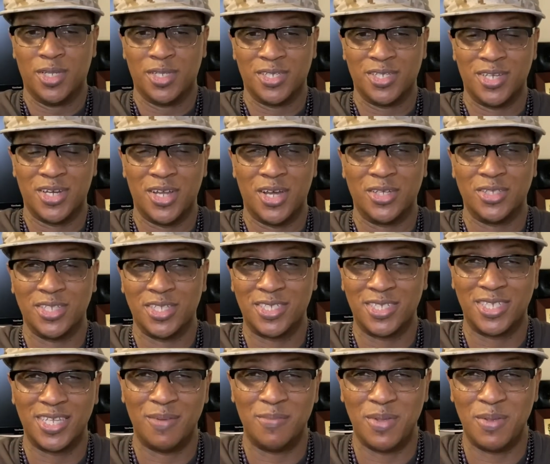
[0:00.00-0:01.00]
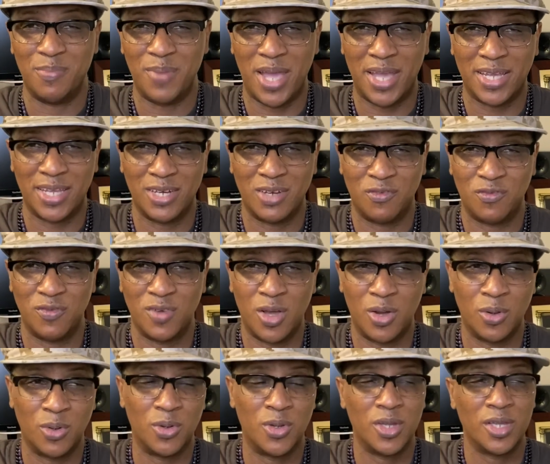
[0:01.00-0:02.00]
You know, just to get me back in the
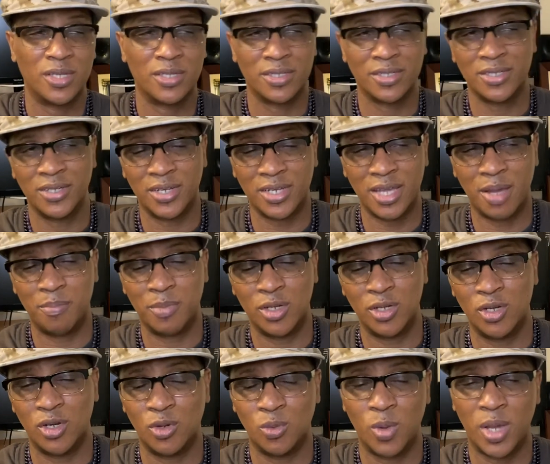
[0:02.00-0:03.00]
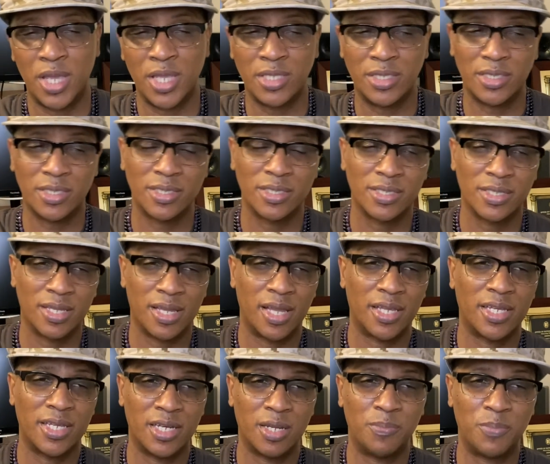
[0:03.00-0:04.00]
flow. You know, I got my little weights. I
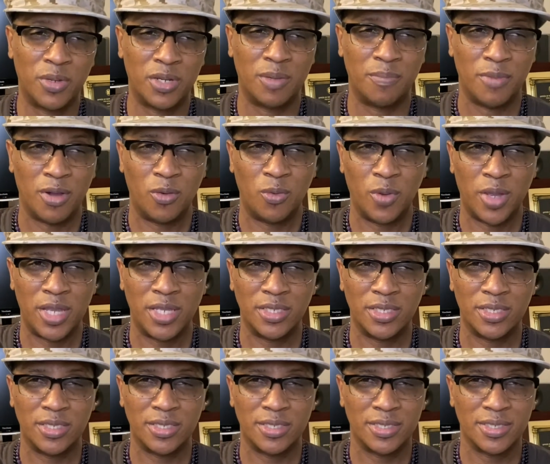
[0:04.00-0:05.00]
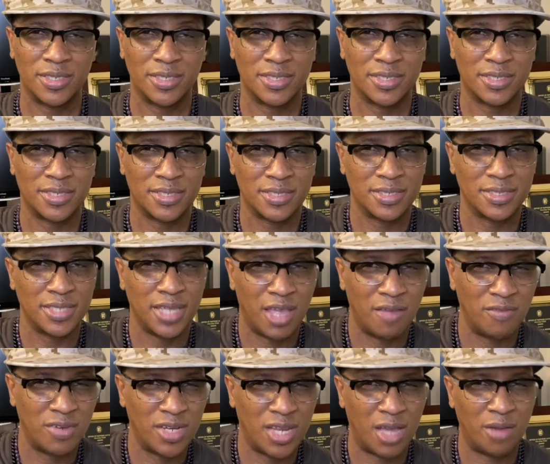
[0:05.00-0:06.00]
get up under my weights
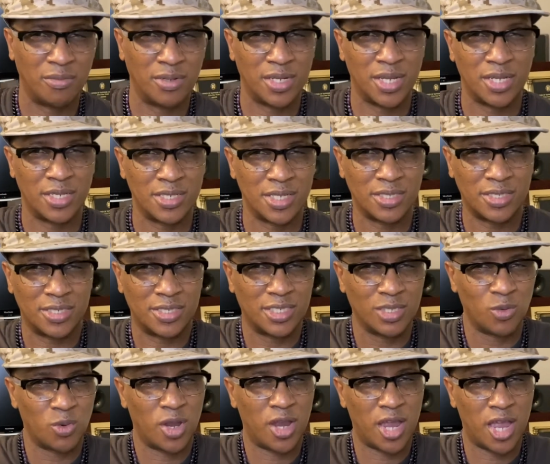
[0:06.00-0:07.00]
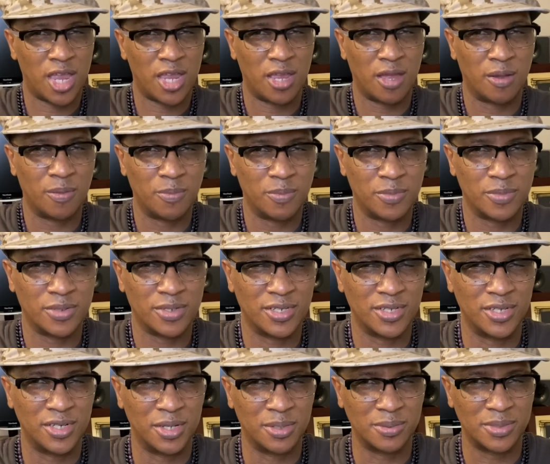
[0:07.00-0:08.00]
every now and then just to see where I am.
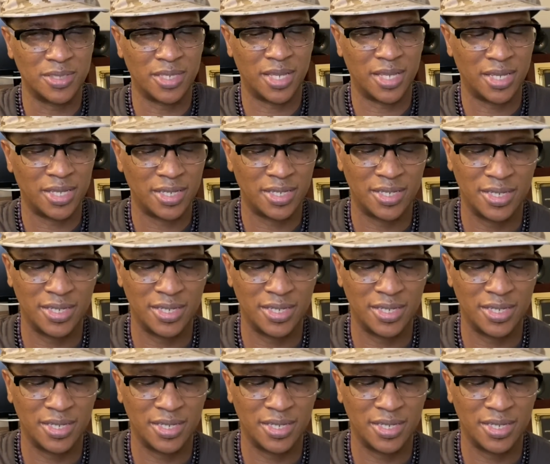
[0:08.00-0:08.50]
You know what I'm saying?